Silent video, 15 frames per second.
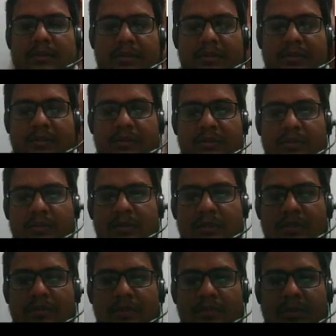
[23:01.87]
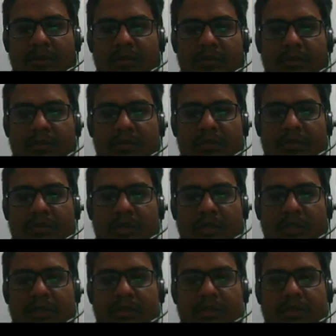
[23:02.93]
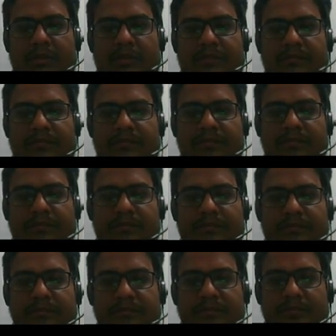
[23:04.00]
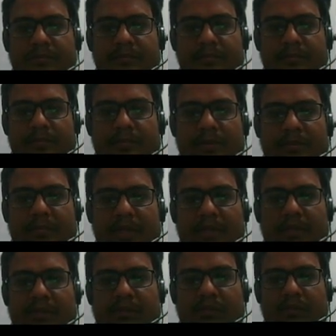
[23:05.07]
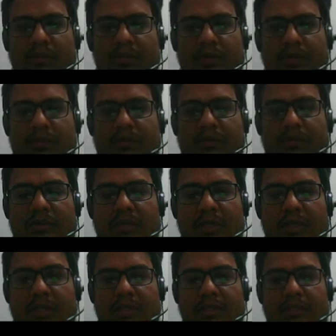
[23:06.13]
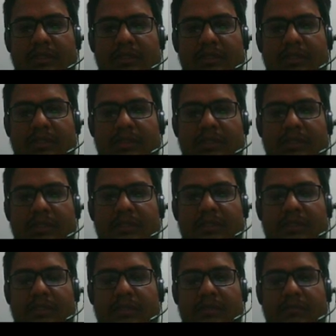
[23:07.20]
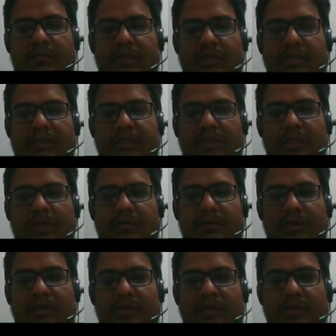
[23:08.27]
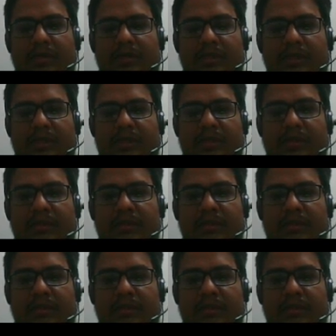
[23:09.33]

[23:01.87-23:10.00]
So that will be equal to x minus 2xi, then plus iy, then